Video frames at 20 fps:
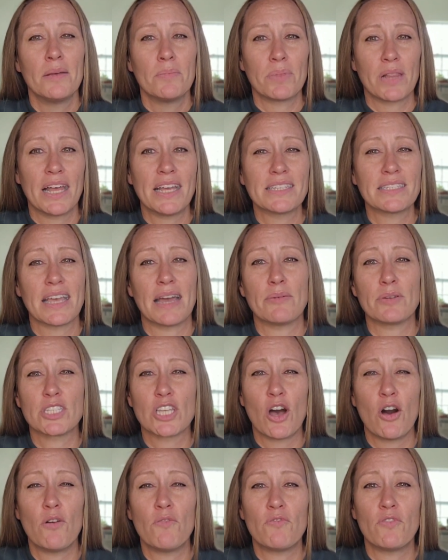Plus, I was
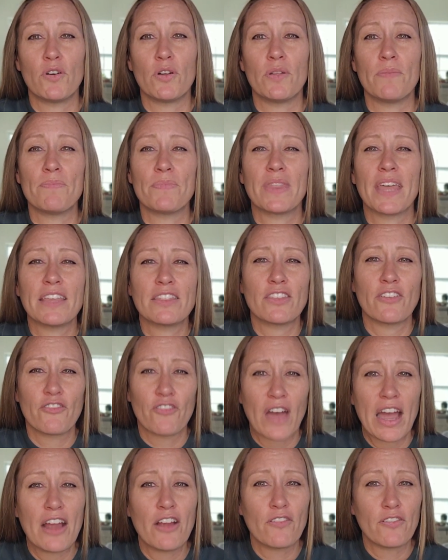hopeful that the
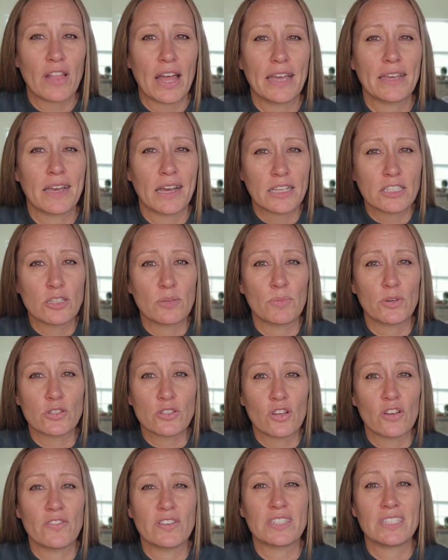Firefly customer
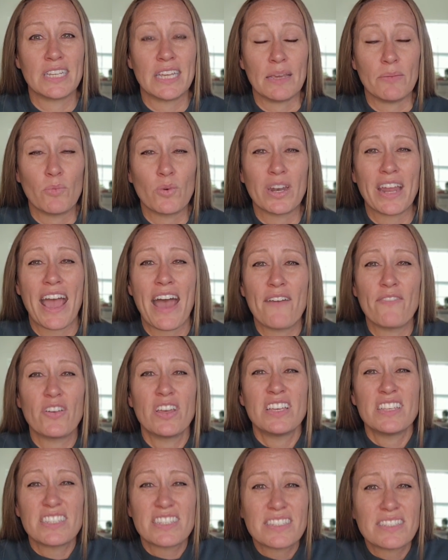service team would have
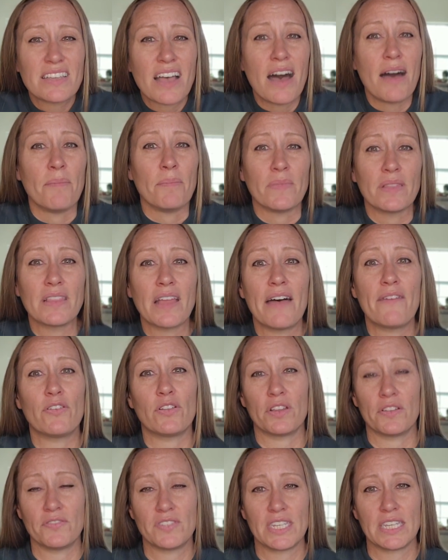some
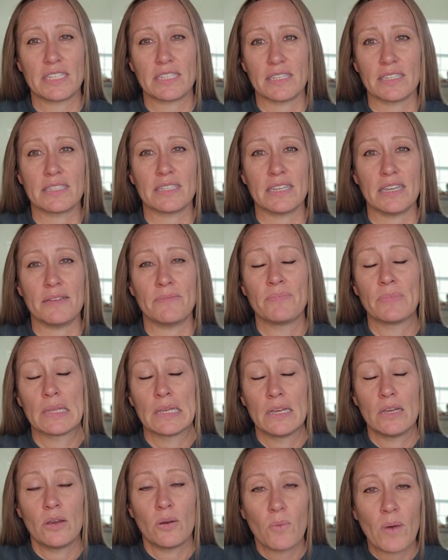level of decency.
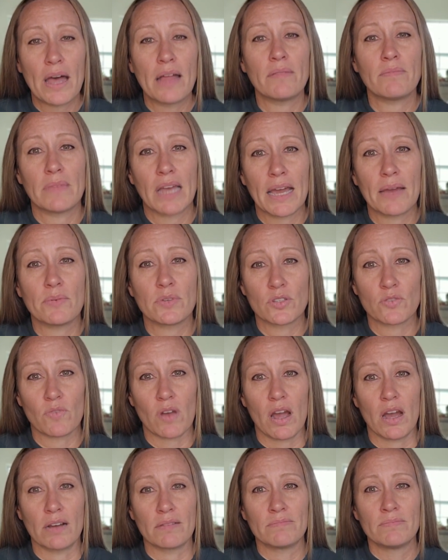Well, I was
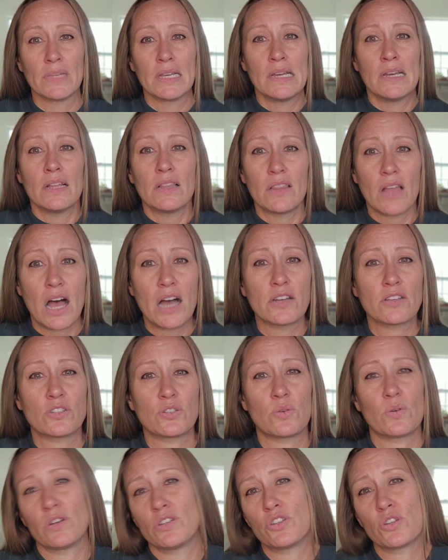wrong. Long
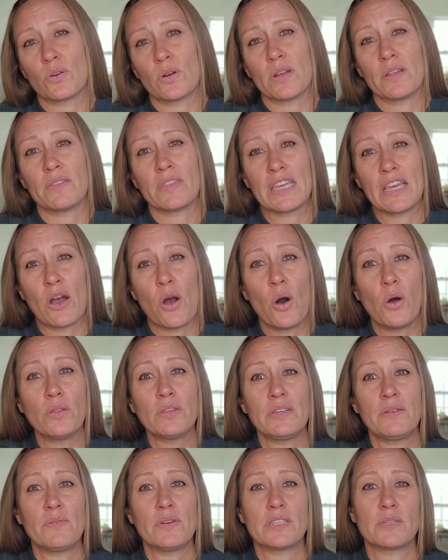story short, the
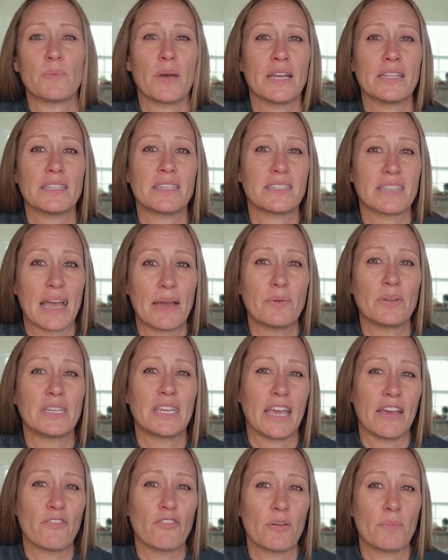only responses I would
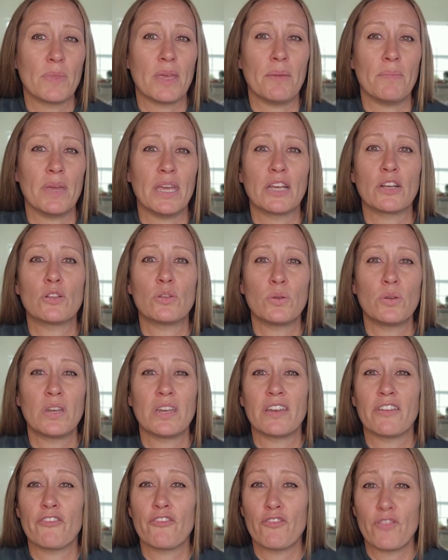get from them
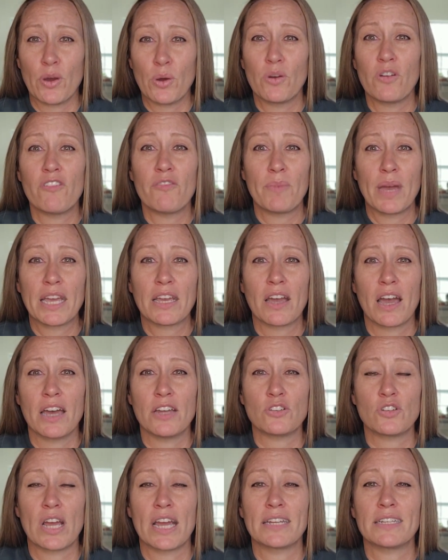included a photo of my
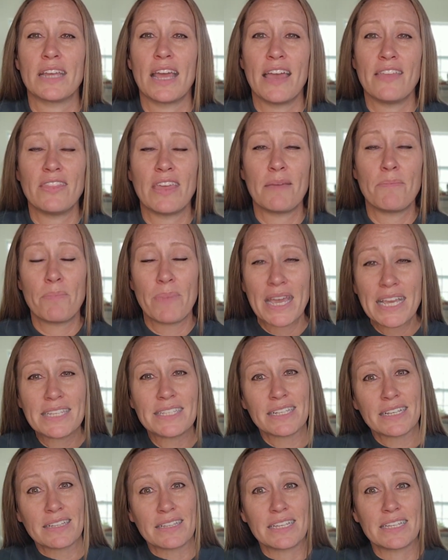contract, and they
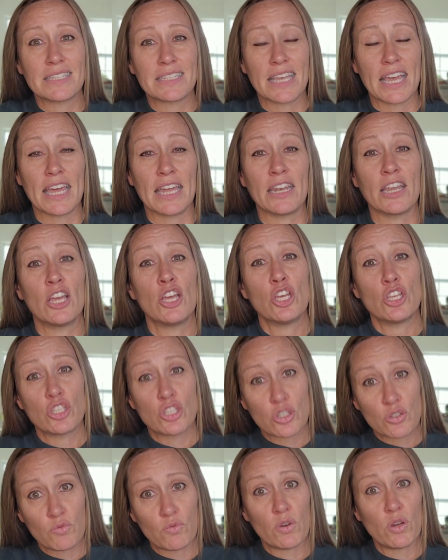basically said,
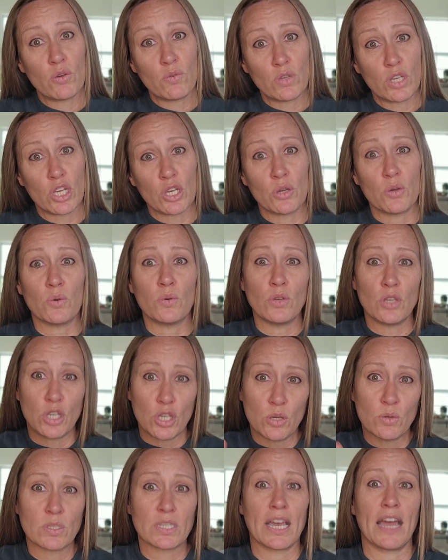"Screw you,
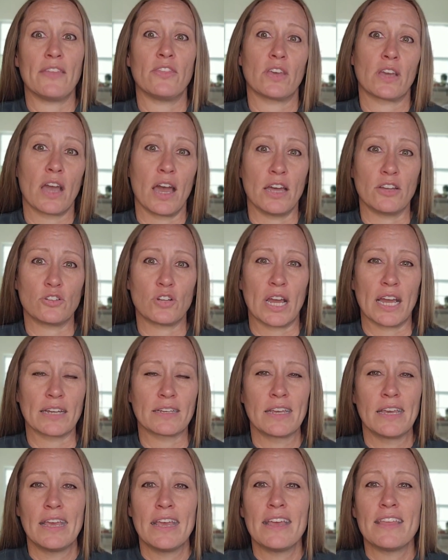you signed the
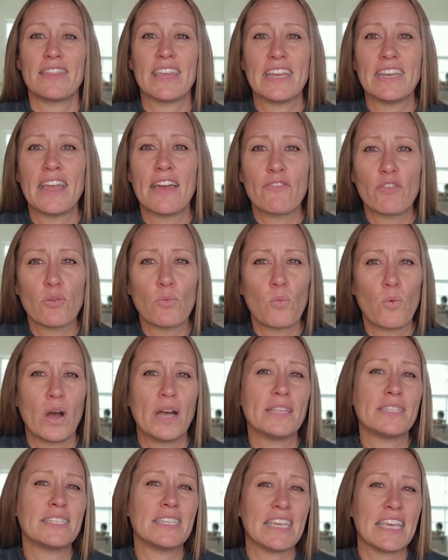contract." They never
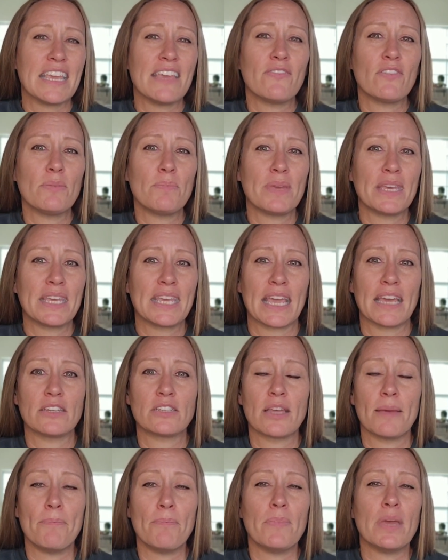once even began
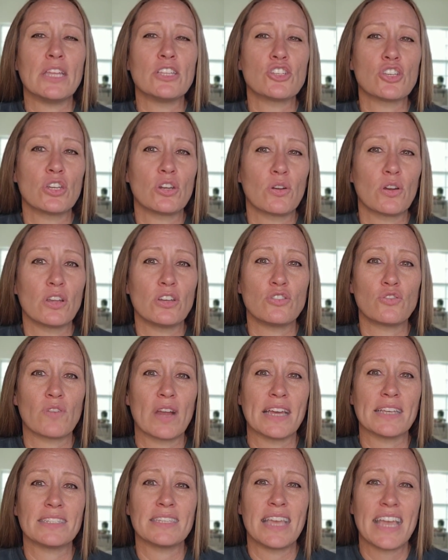to mention or
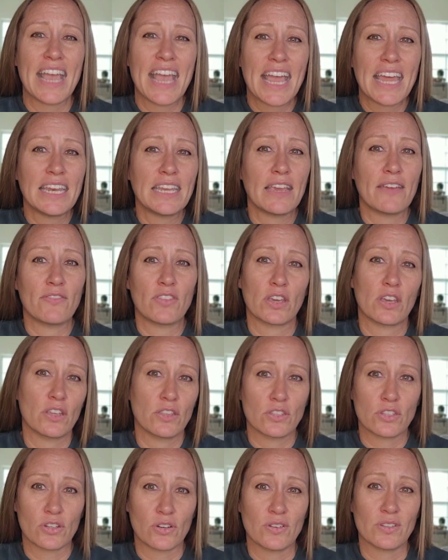address any of the
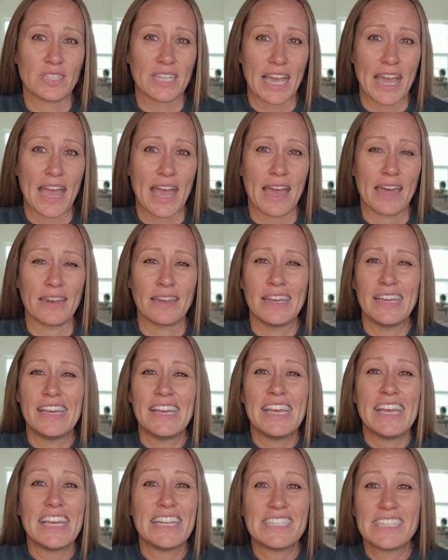concerns I had.
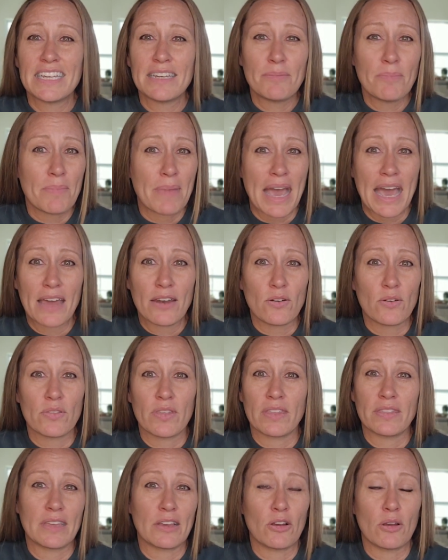It didn't matter
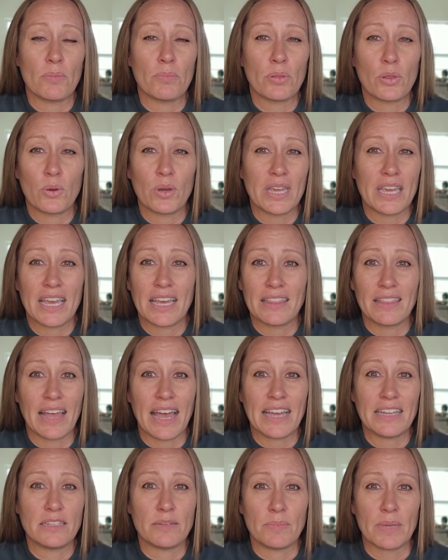that their employee had
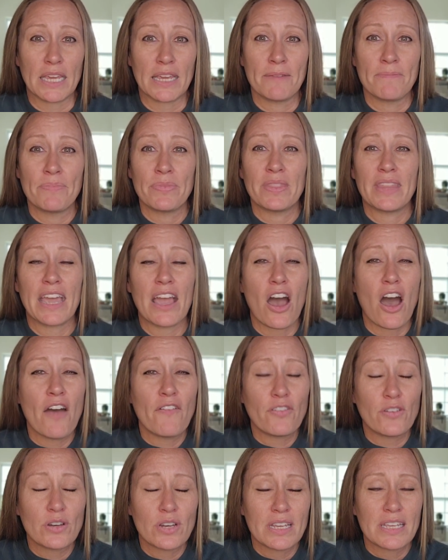lied to me. They
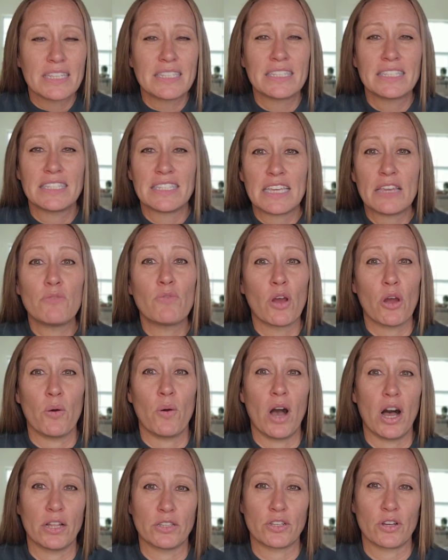offered
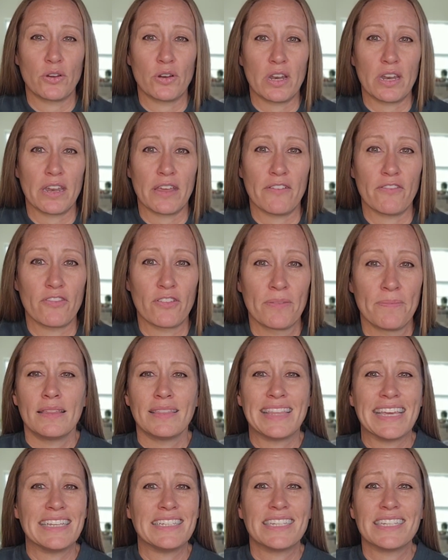zero alternative.
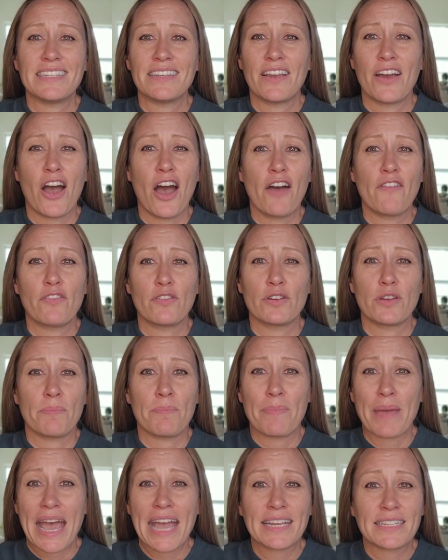They didn't offer to
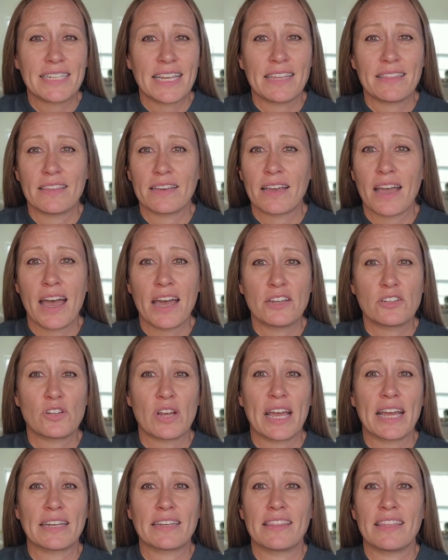backdate the
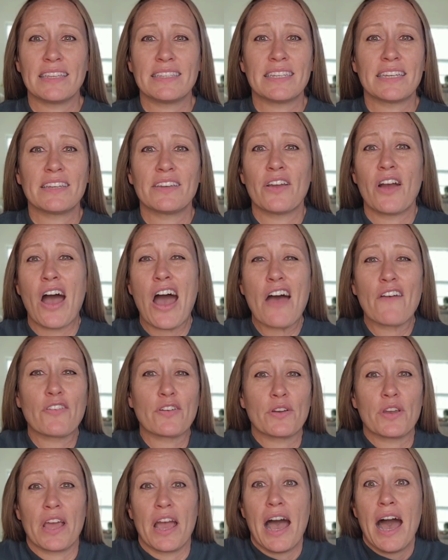contract. They didn't
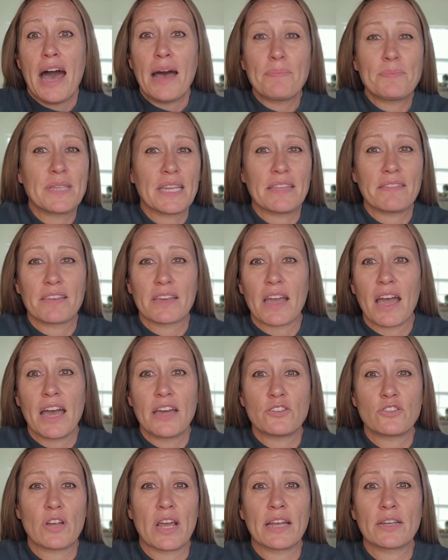offer to update the
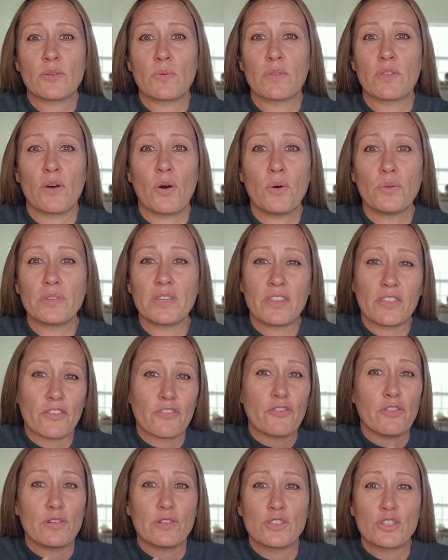contract with only the
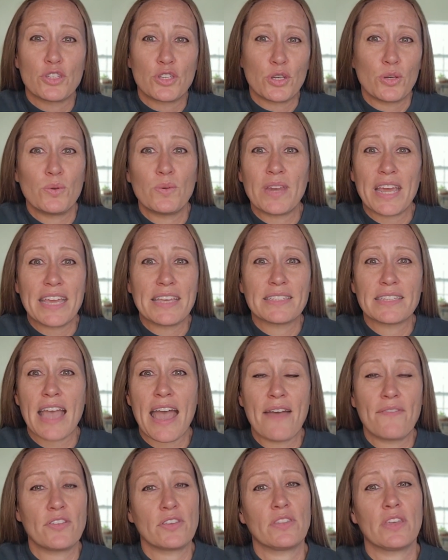first 2 days
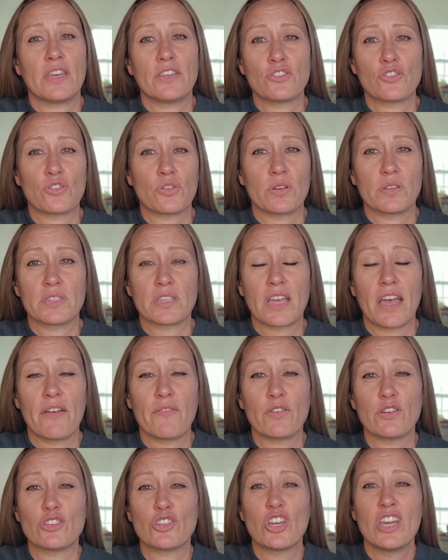having the insurance
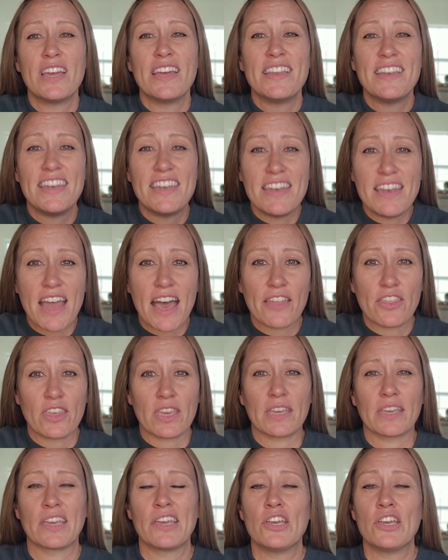coverage. Nothing.